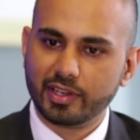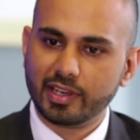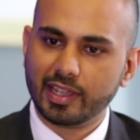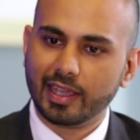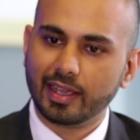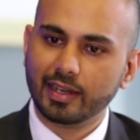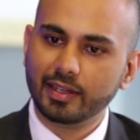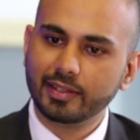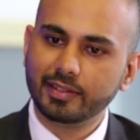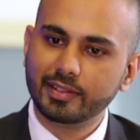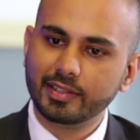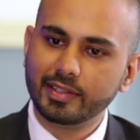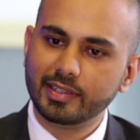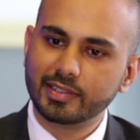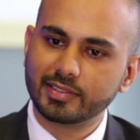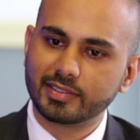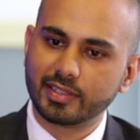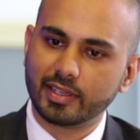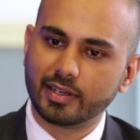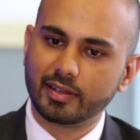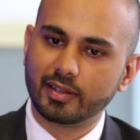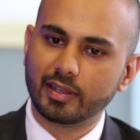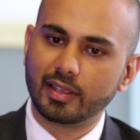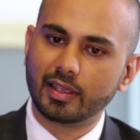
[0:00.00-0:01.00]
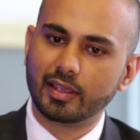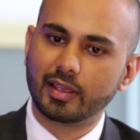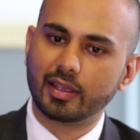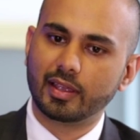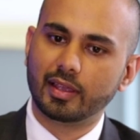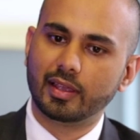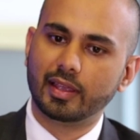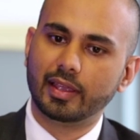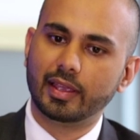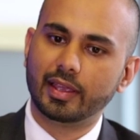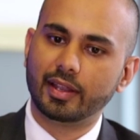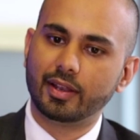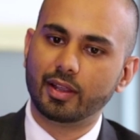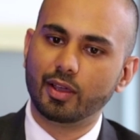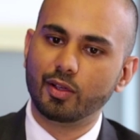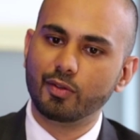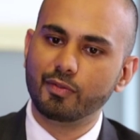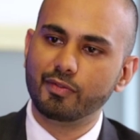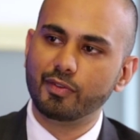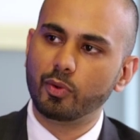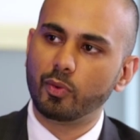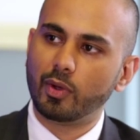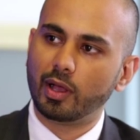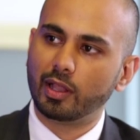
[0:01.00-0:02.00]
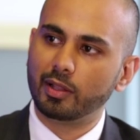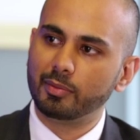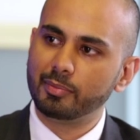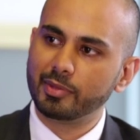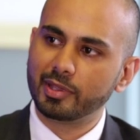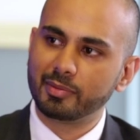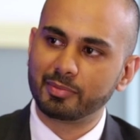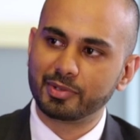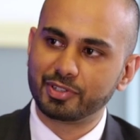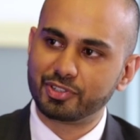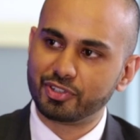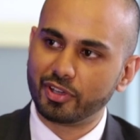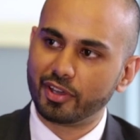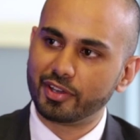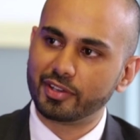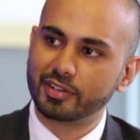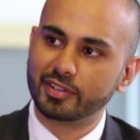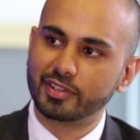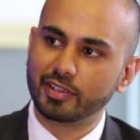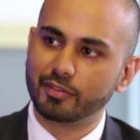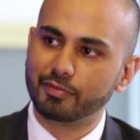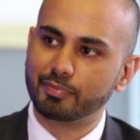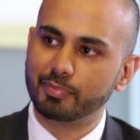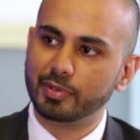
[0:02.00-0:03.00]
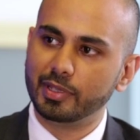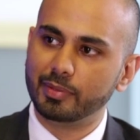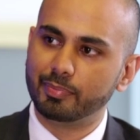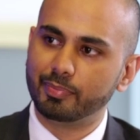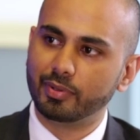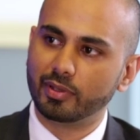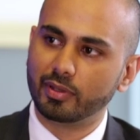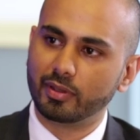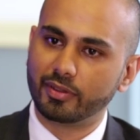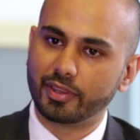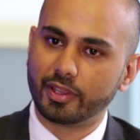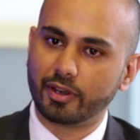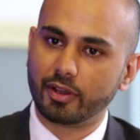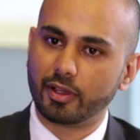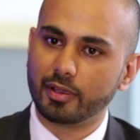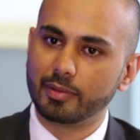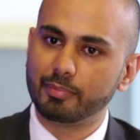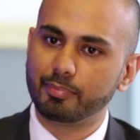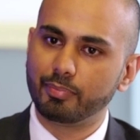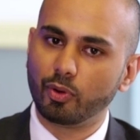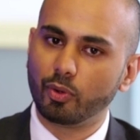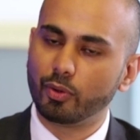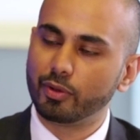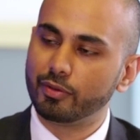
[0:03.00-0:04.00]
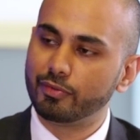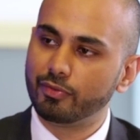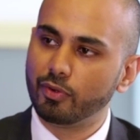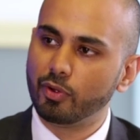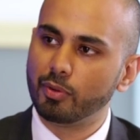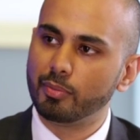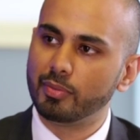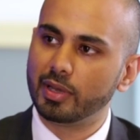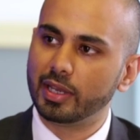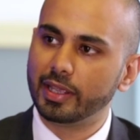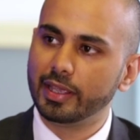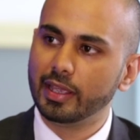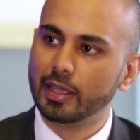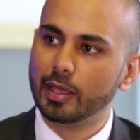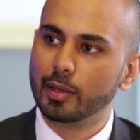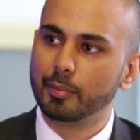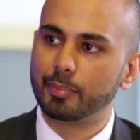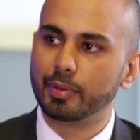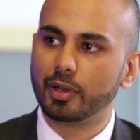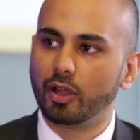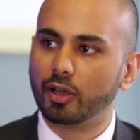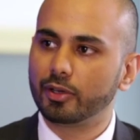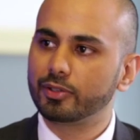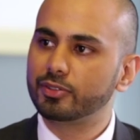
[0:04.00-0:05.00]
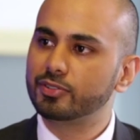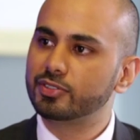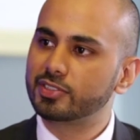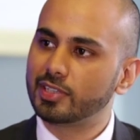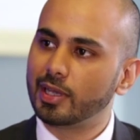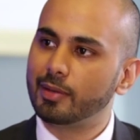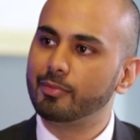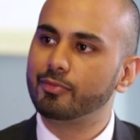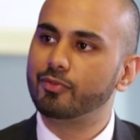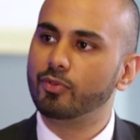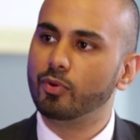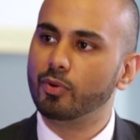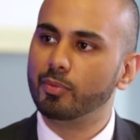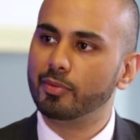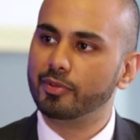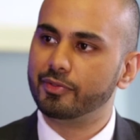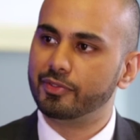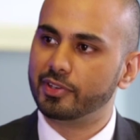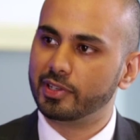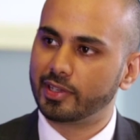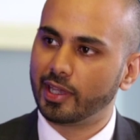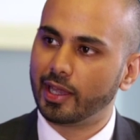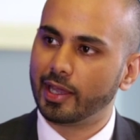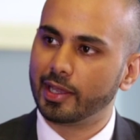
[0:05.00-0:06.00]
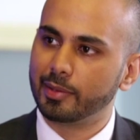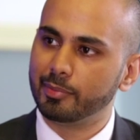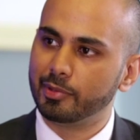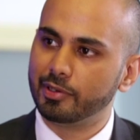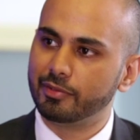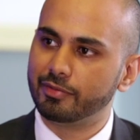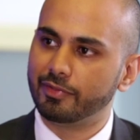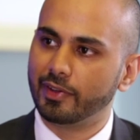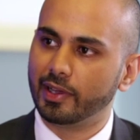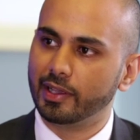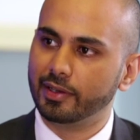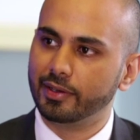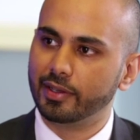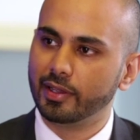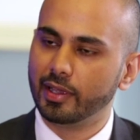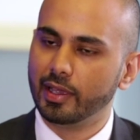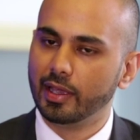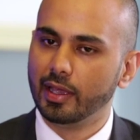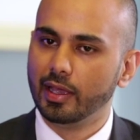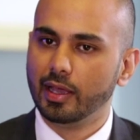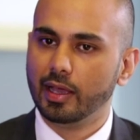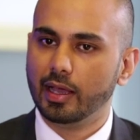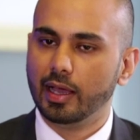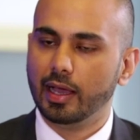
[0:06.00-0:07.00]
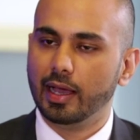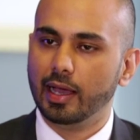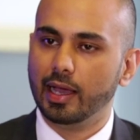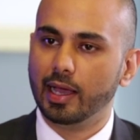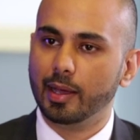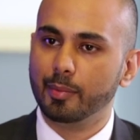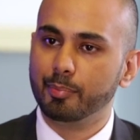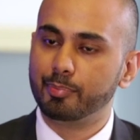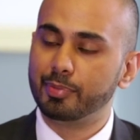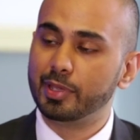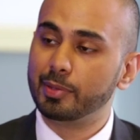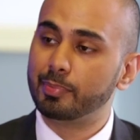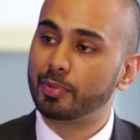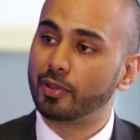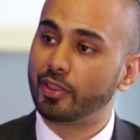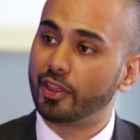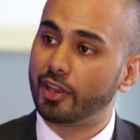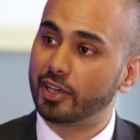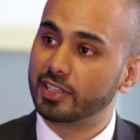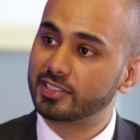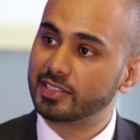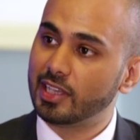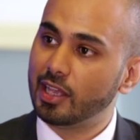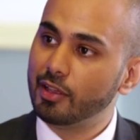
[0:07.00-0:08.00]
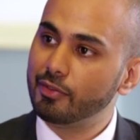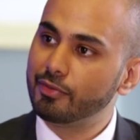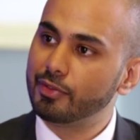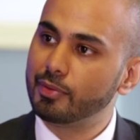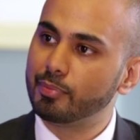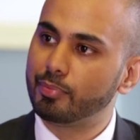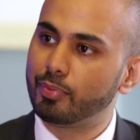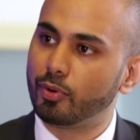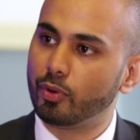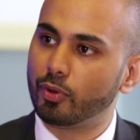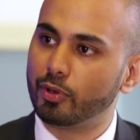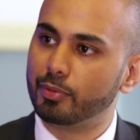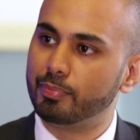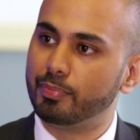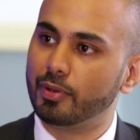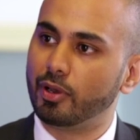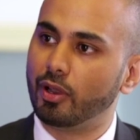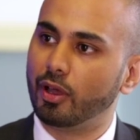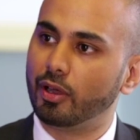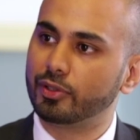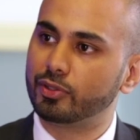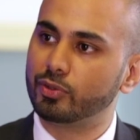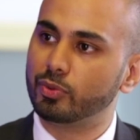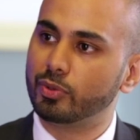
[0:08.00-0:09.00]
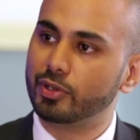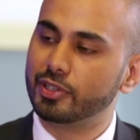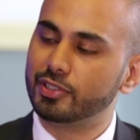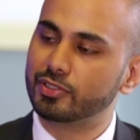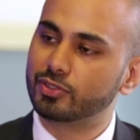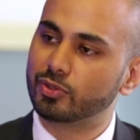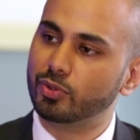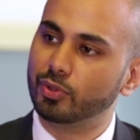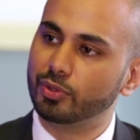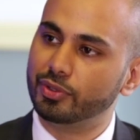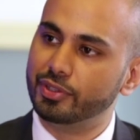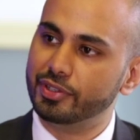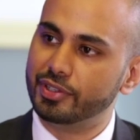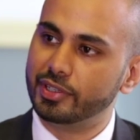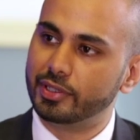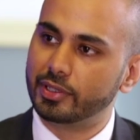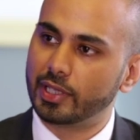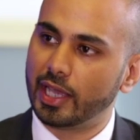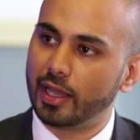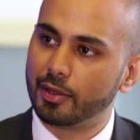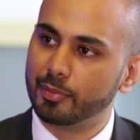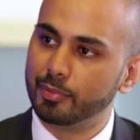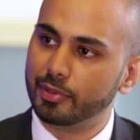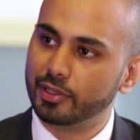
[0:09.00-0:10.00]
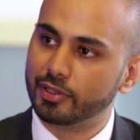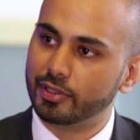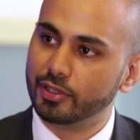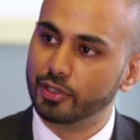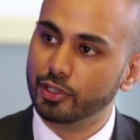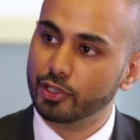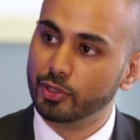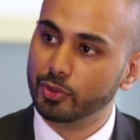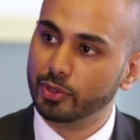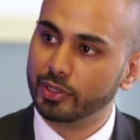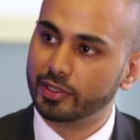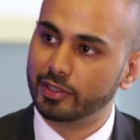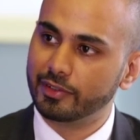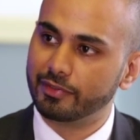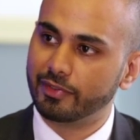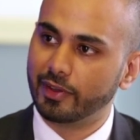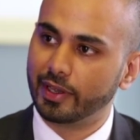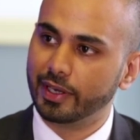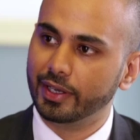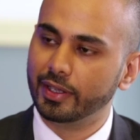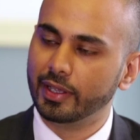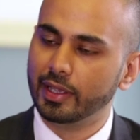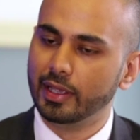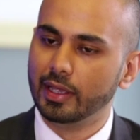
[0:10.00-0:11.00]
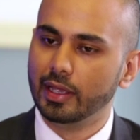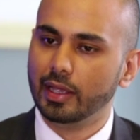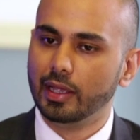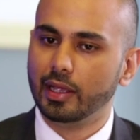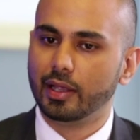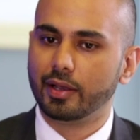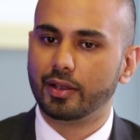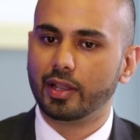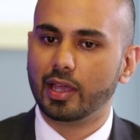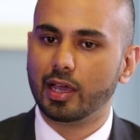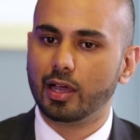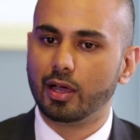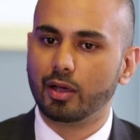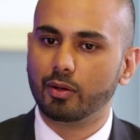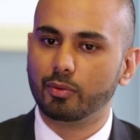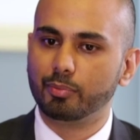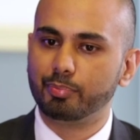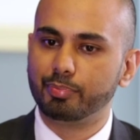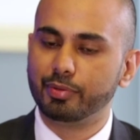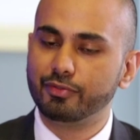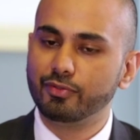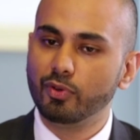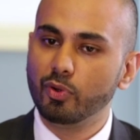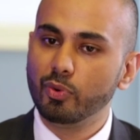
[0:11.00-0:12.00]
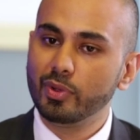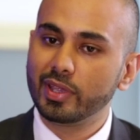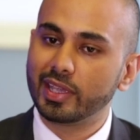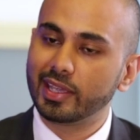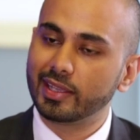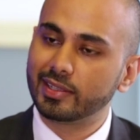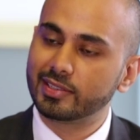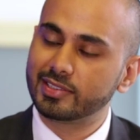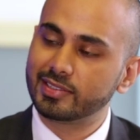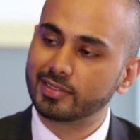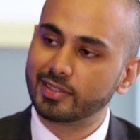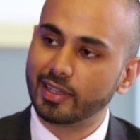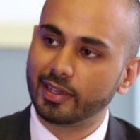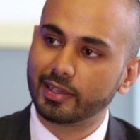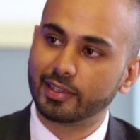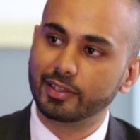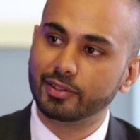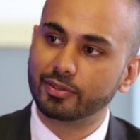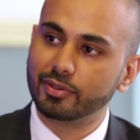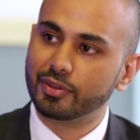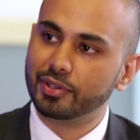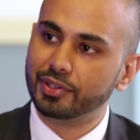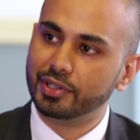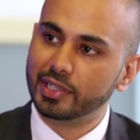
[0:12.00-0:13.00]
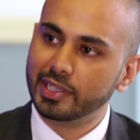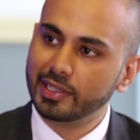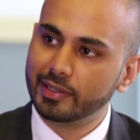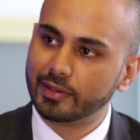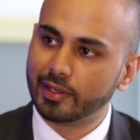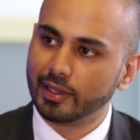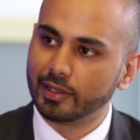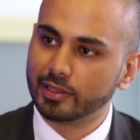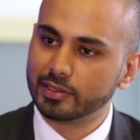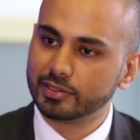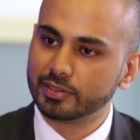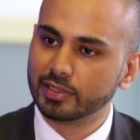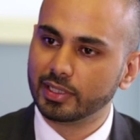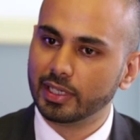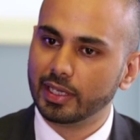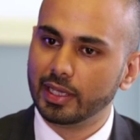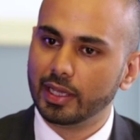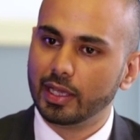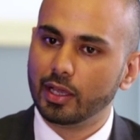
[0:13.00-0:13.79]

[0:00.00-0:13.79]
the reality is that an overwhelming majority of people that are employed formally belong to some form of retirement fund. People that are self-employed belong to what is called the retirement annuity fund. Now, before we get stuck into the details,